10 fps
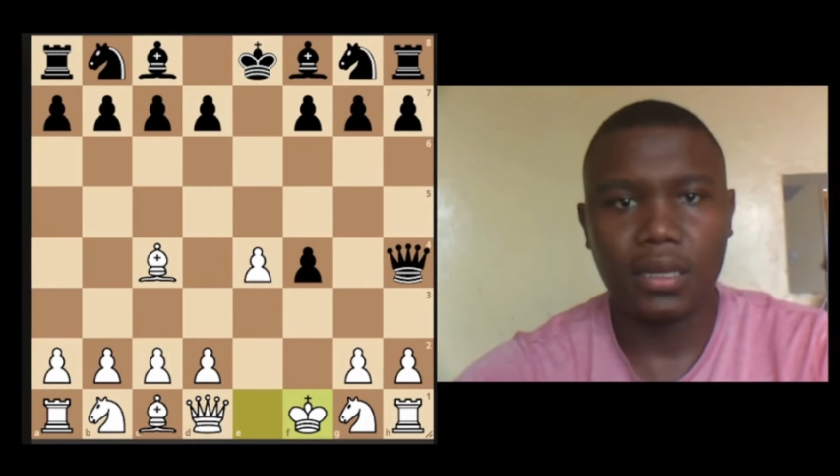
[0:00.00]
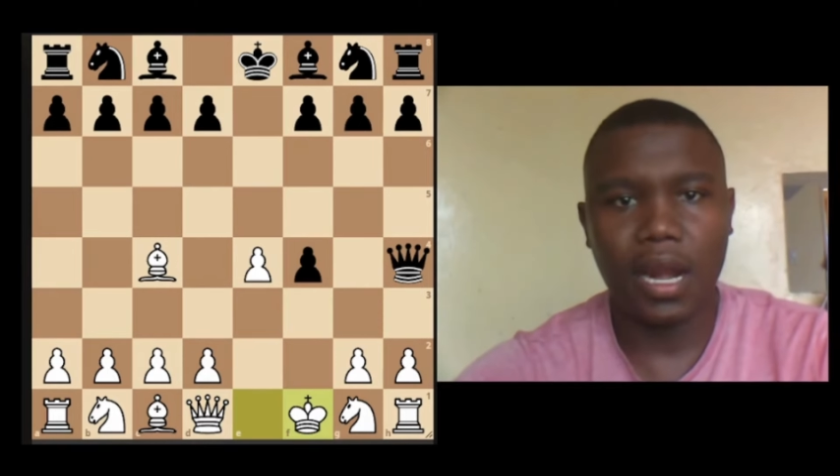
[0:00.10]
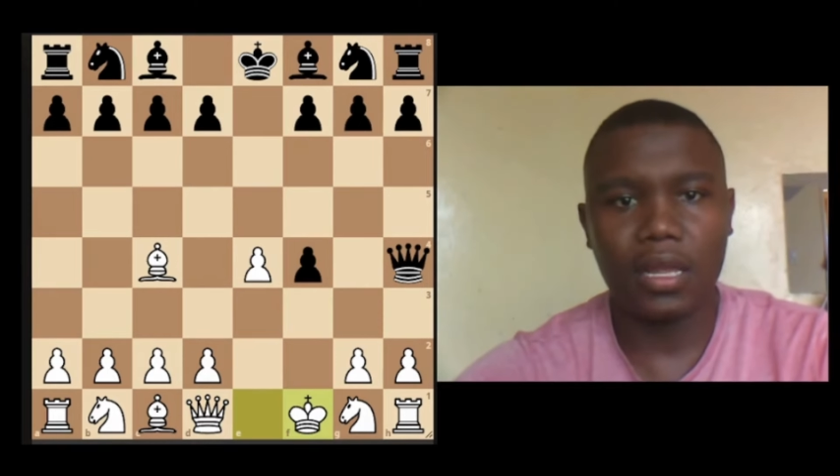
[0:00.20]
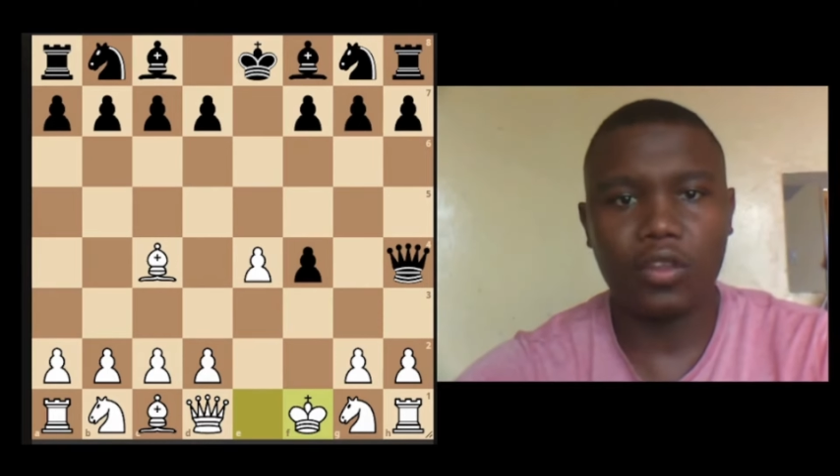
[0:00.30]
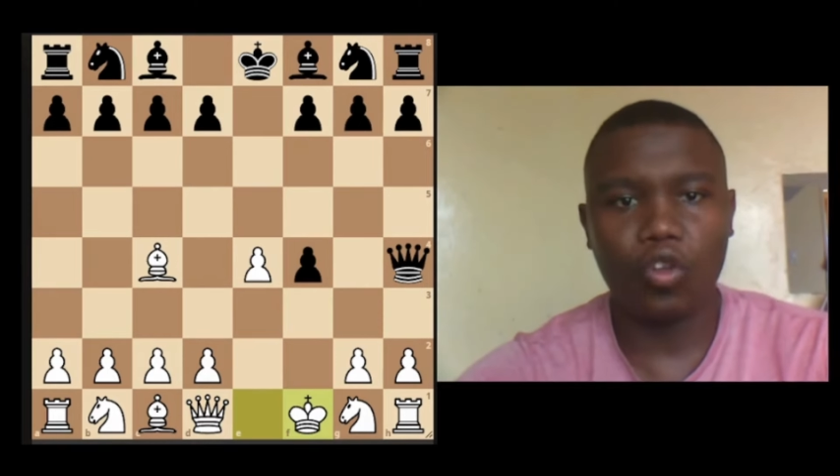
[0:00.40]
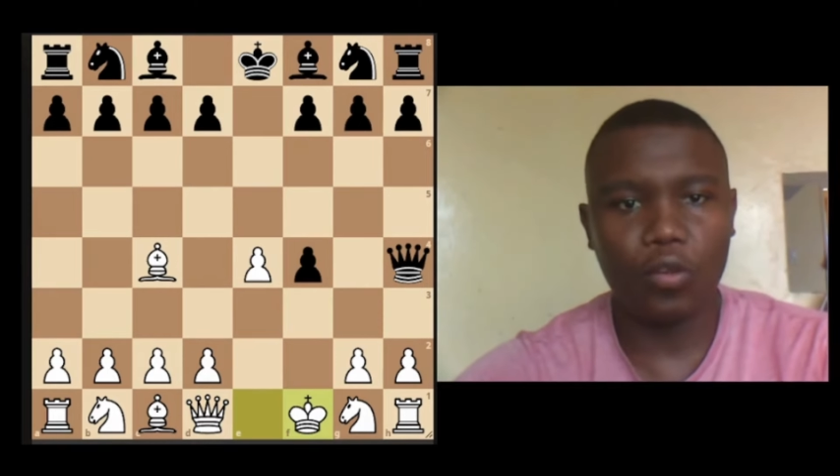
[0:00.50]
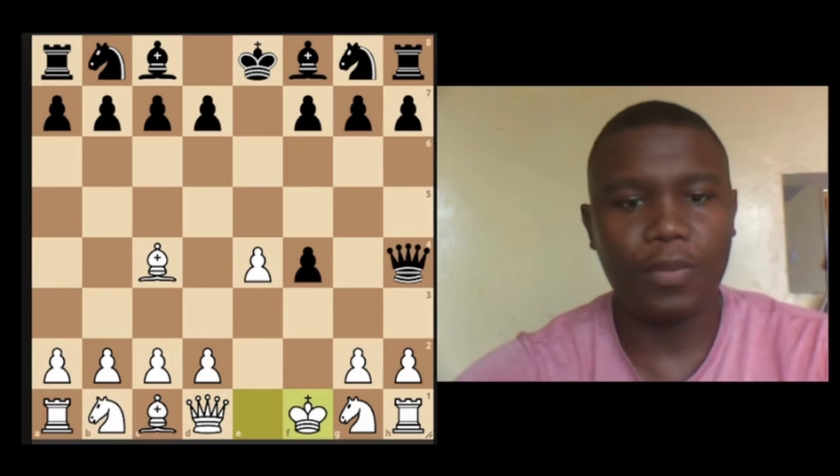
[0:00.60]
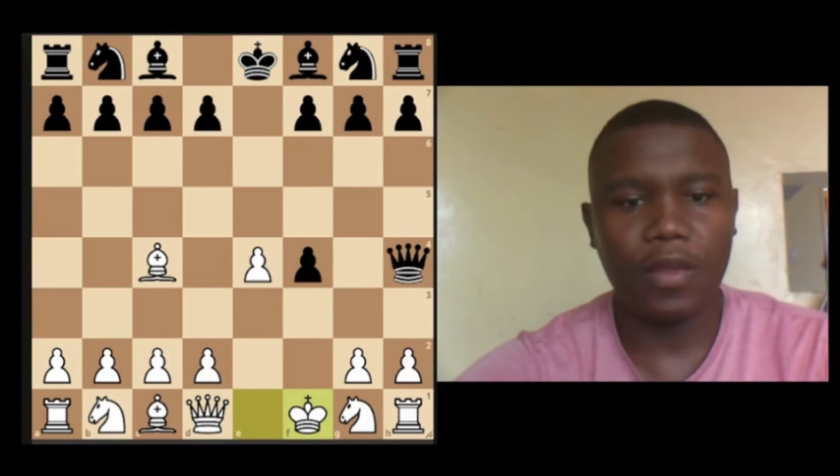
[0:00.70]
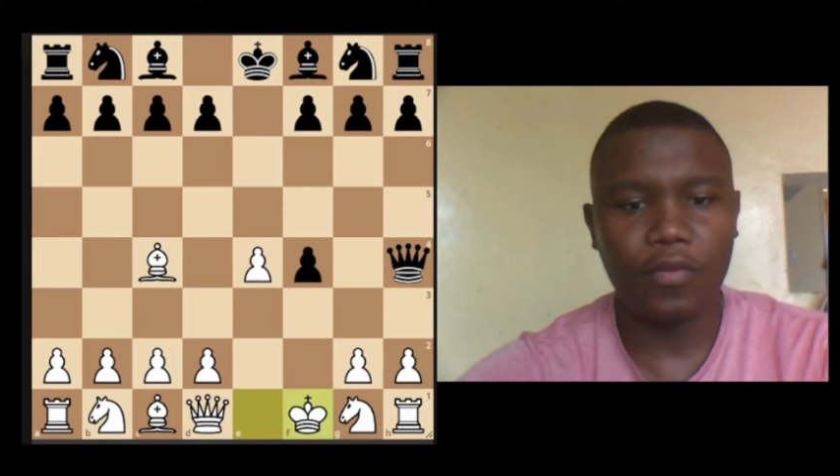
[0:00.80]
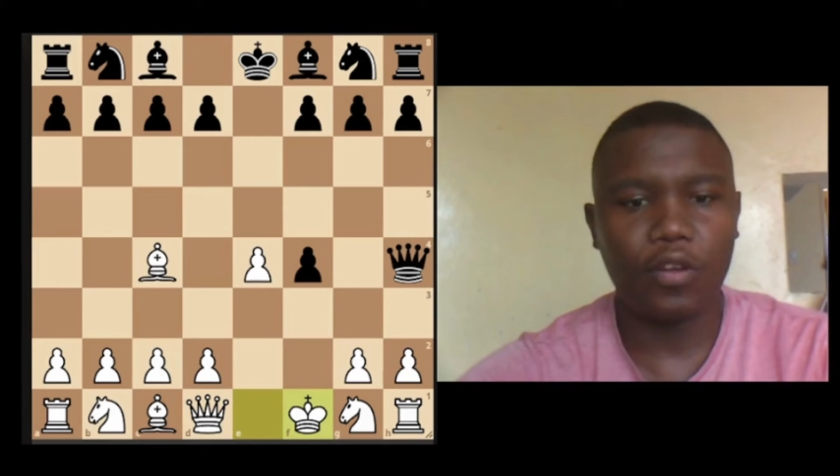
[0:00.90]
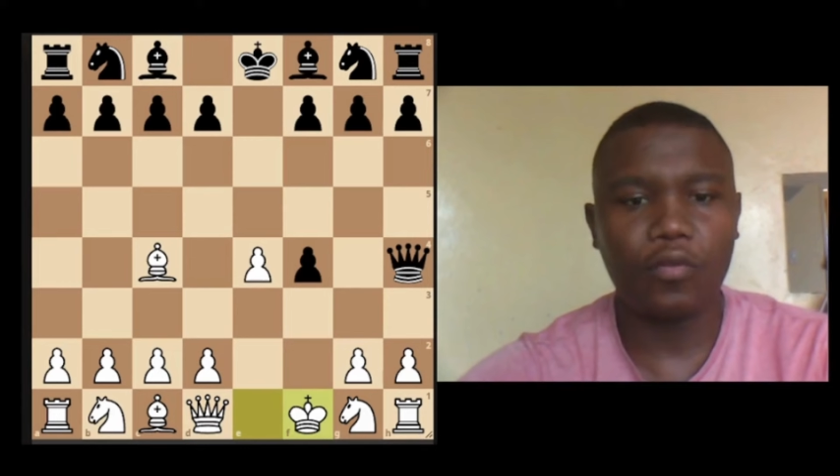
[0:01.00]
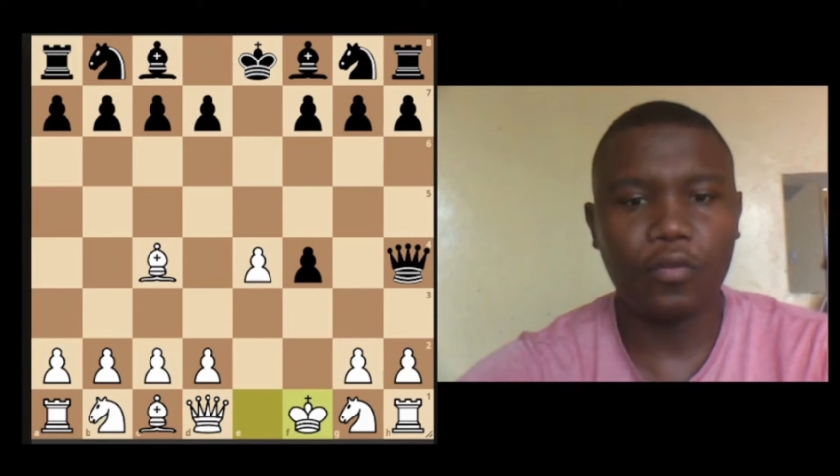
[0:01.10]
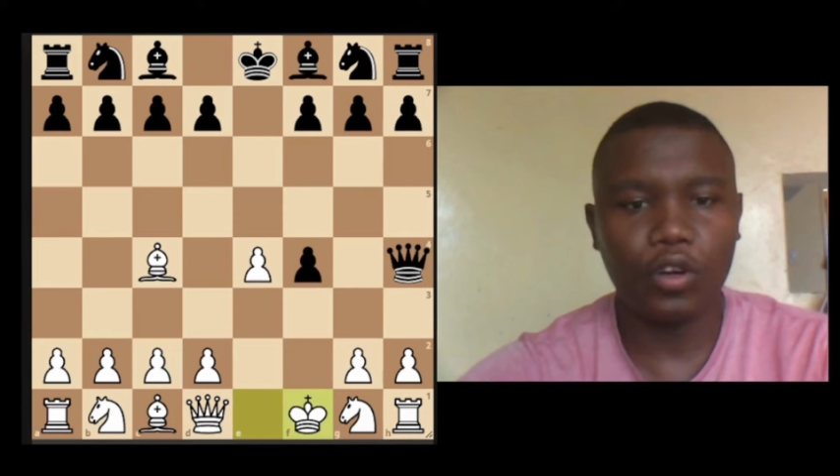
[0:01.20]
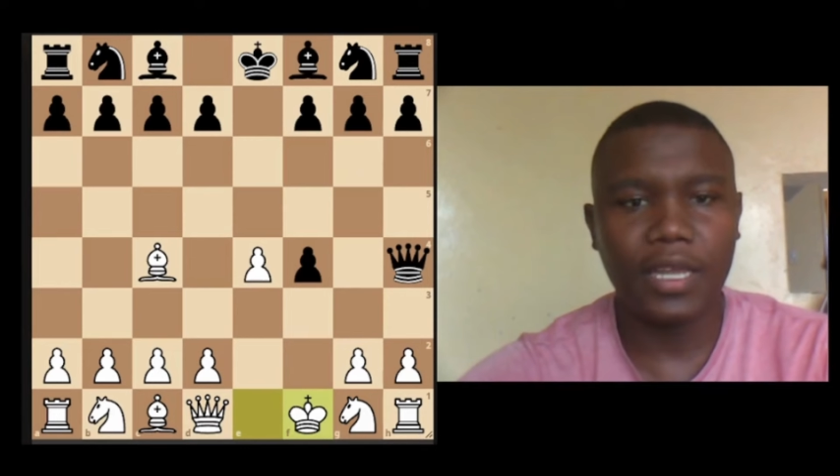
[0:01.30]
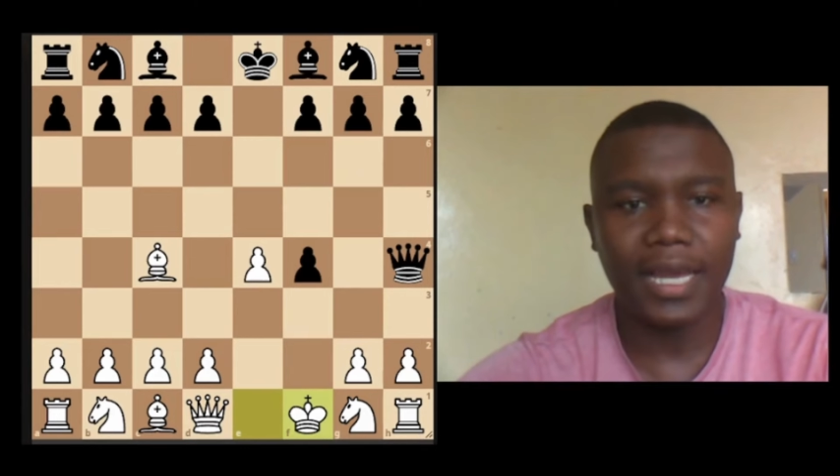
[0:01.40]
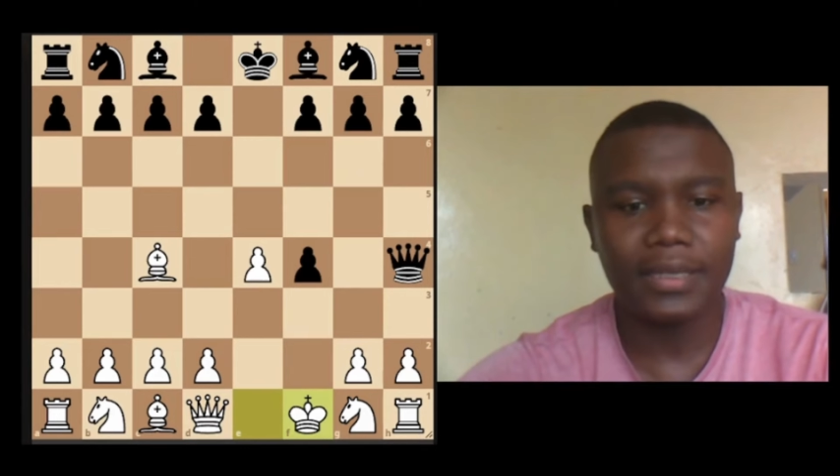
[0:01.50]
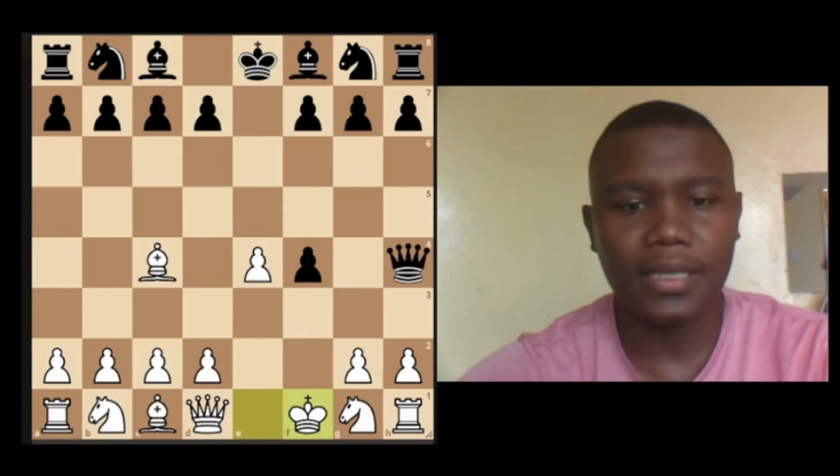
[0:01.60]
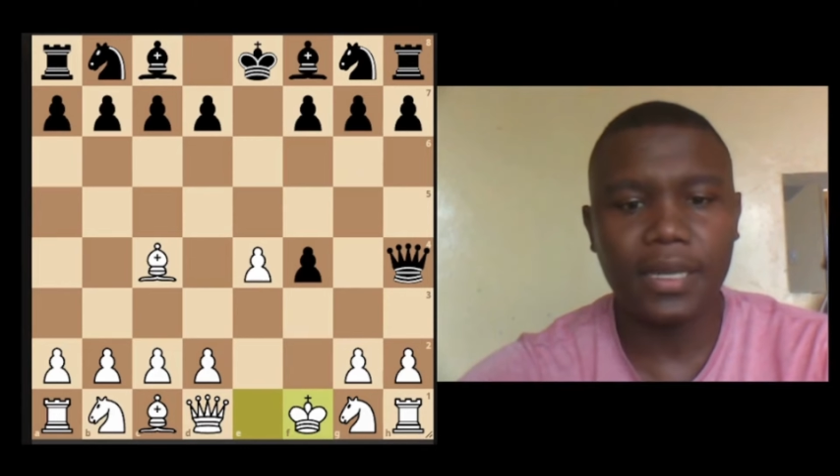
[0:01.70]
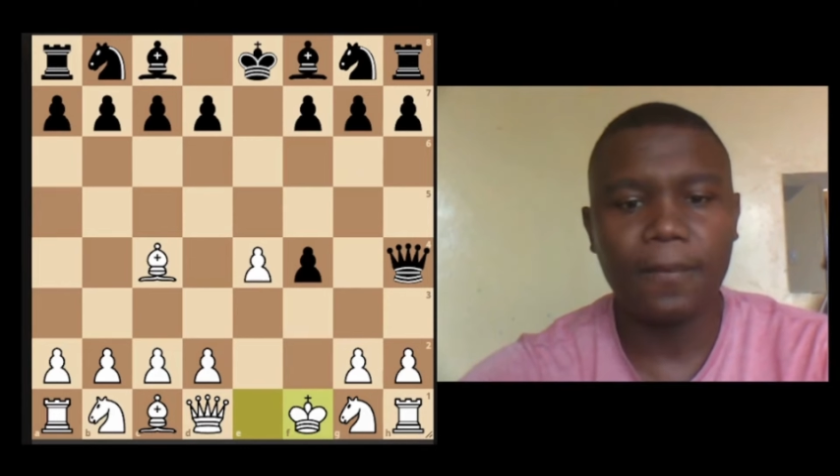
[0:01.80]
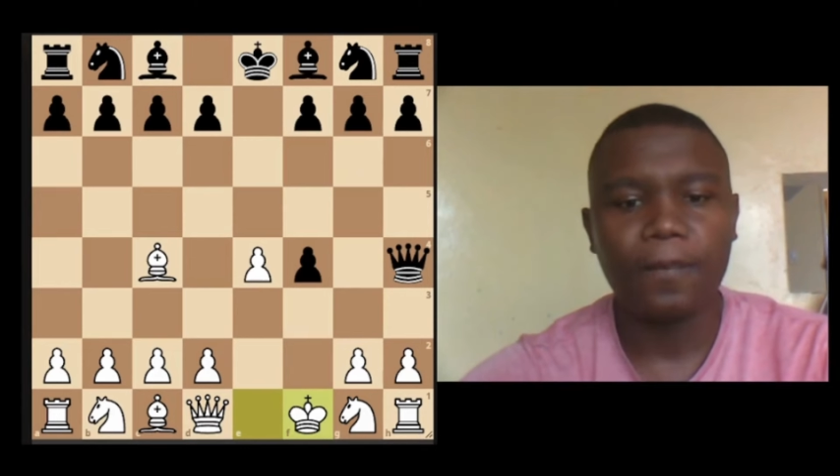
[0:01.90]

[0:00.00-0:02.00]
right? Do not be afraid of not castling.